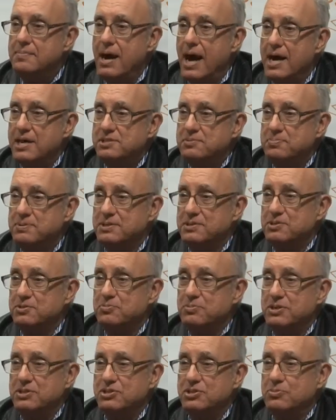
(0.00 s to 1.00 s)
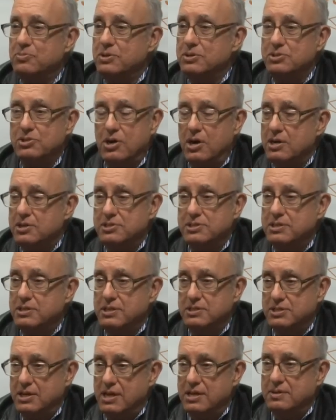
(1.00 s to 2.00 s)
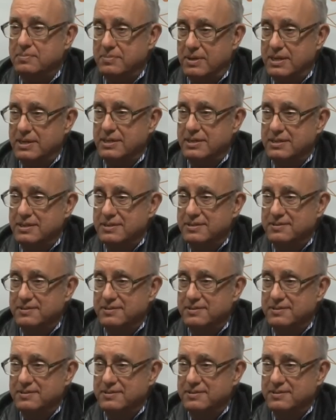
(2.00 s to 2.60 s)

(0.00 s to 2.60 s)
hospitals where it's, where it's costing a ton of money.